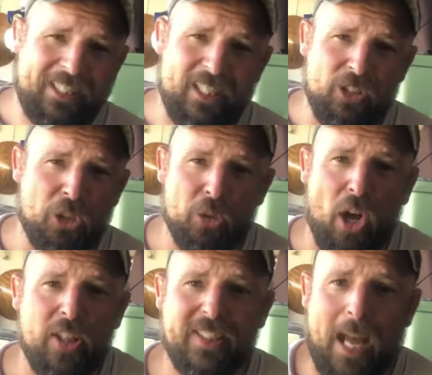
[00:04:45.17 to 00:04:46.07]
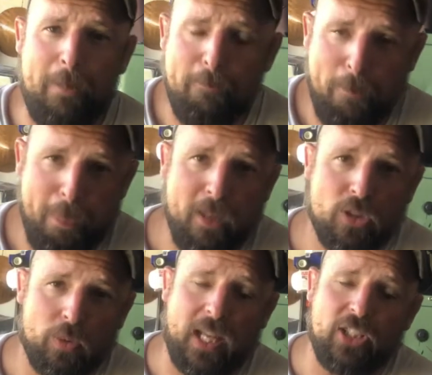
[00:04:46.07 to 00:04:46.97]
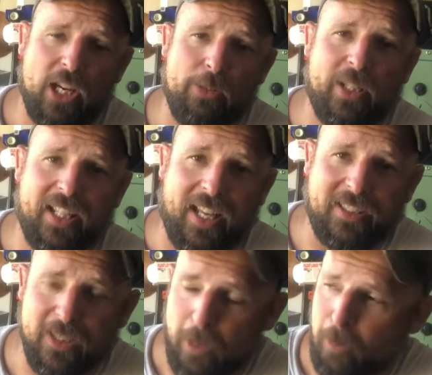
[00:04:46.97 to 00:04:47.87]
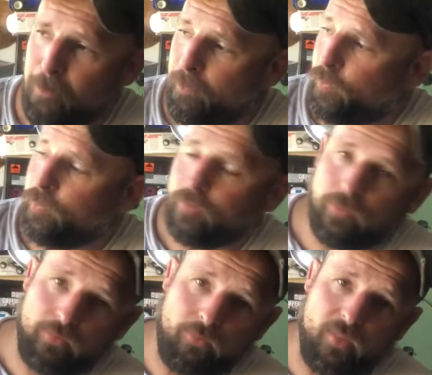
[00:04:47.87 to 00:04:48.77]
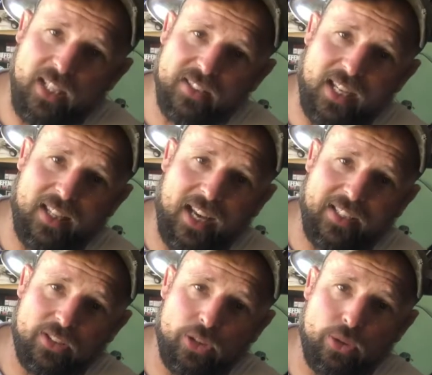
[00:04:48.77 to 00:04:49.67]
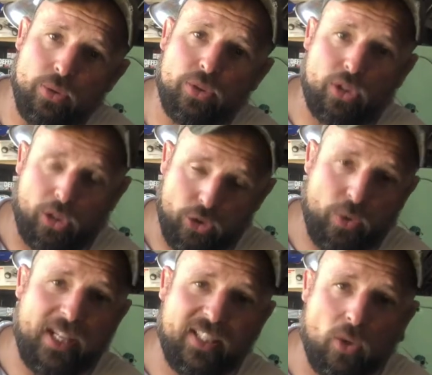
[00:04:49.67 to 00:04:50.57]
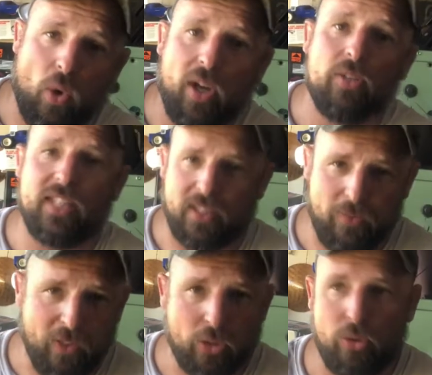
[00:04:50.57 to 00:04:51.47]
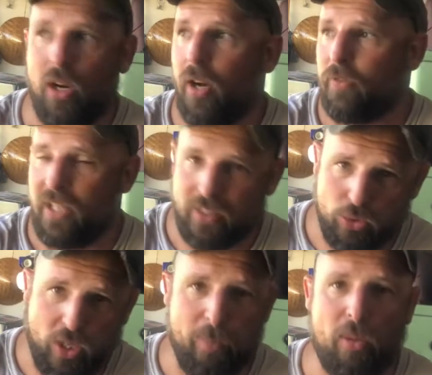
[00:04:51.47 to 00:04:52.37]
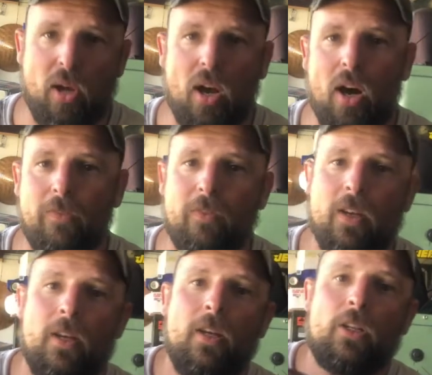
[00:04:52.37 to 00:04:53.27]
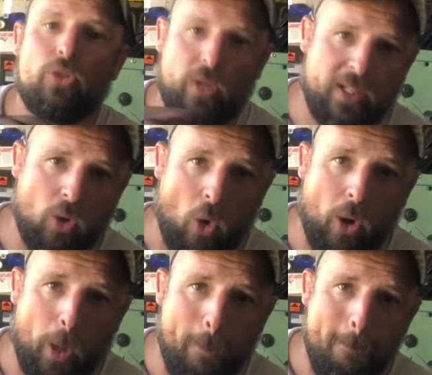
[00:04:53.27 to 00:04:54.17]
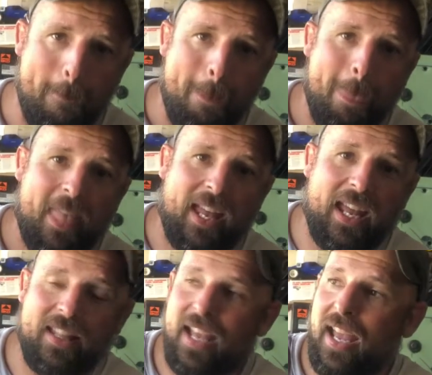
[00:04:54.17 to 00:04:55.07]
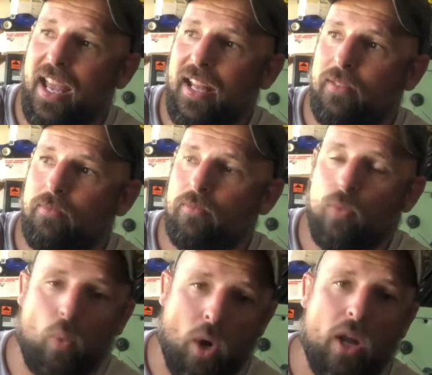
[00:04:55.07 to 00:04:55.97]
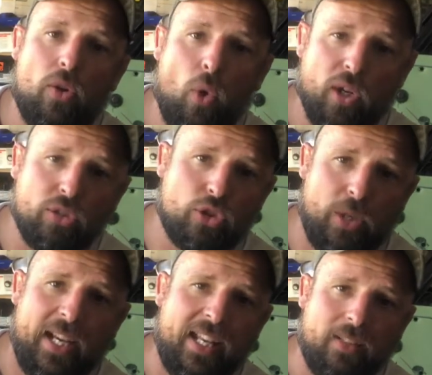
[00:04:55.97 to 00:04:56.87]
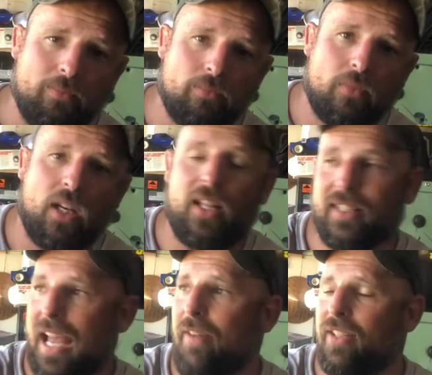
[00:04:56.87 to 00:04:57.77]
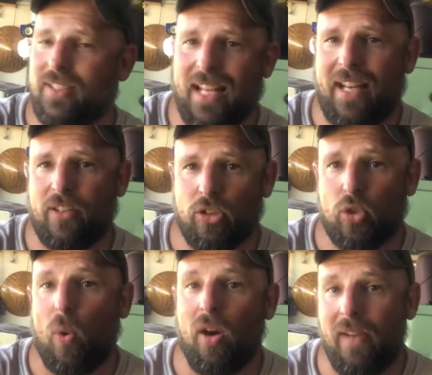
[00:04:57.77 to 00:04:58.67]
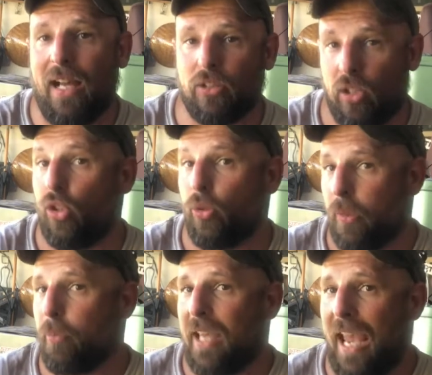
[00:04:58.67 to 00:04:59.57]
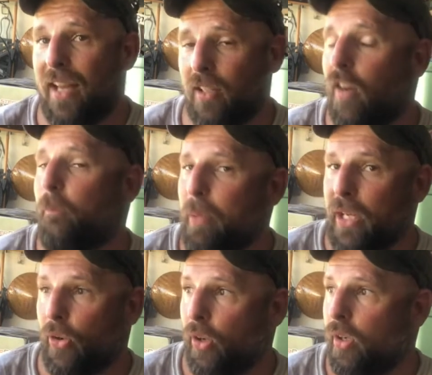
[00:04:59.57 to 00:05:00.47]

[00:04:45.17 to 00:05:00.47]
I do it all the time. So what I generally like to do is I like to start draining the oil, take the filter off, take the drain plug off, drain the oil, and then while the oil is draining, I like to have a standard 12-ounce aluminum can of beer